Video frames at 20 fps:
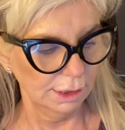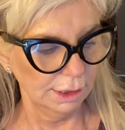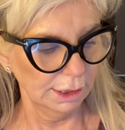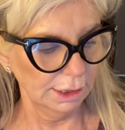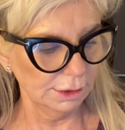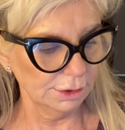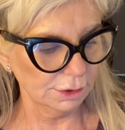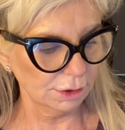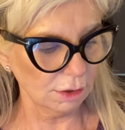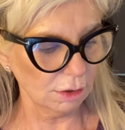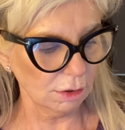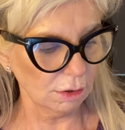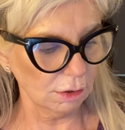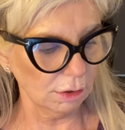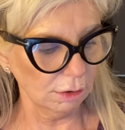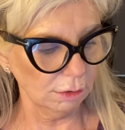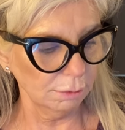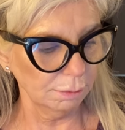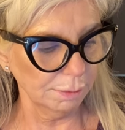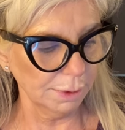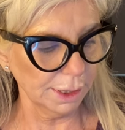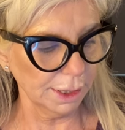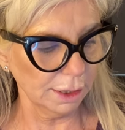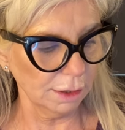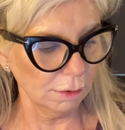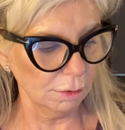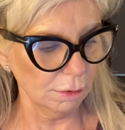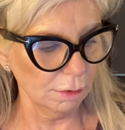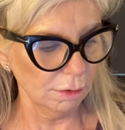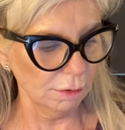It's called
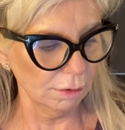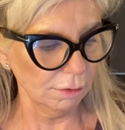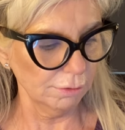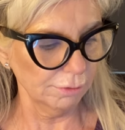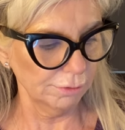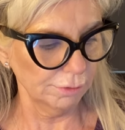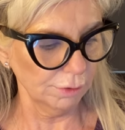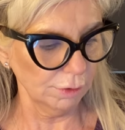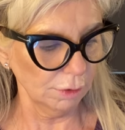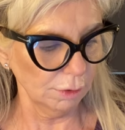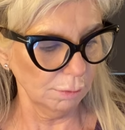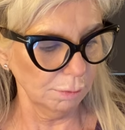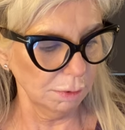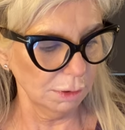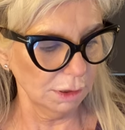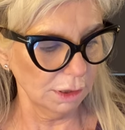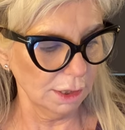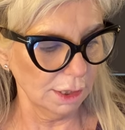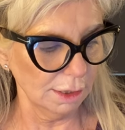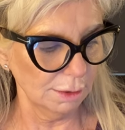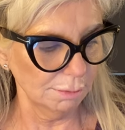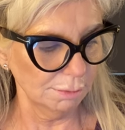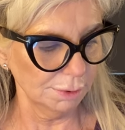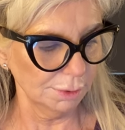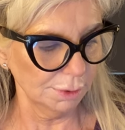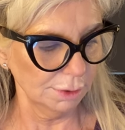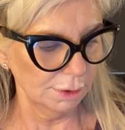Powerful Plump